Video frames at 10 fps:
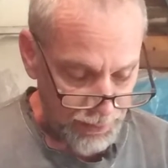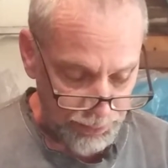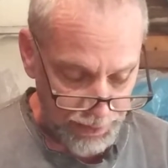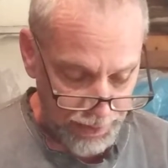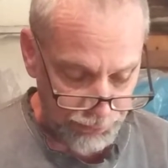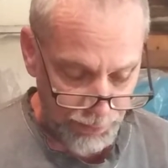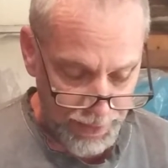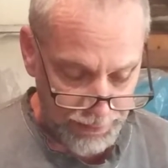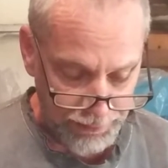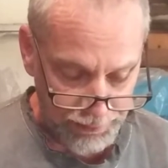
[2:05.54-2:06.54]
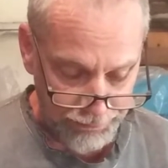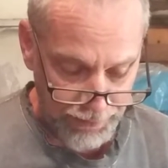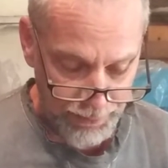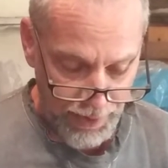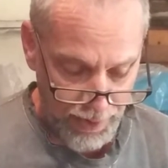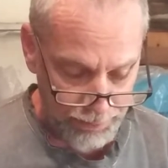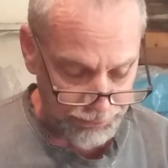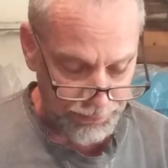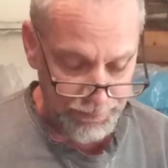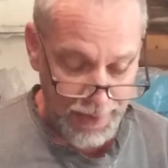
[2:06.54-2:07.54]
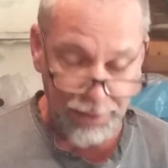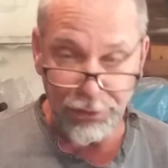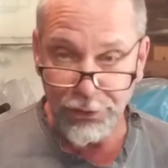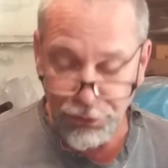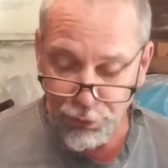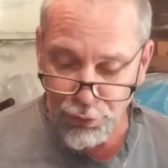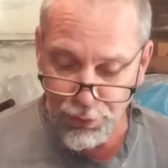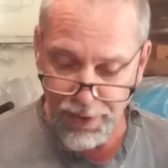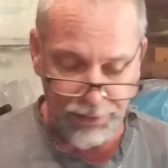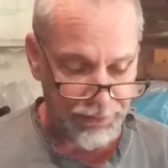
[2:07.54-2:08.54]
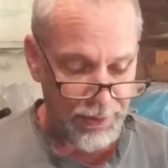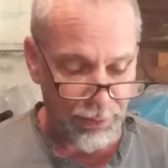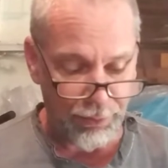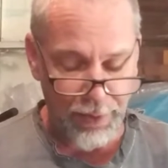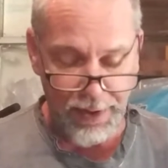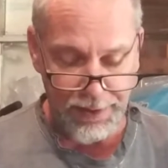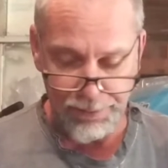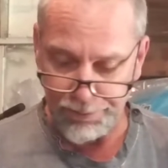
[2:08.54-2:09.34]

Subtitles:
plans were made to deliver the bombs as soon as they were ready.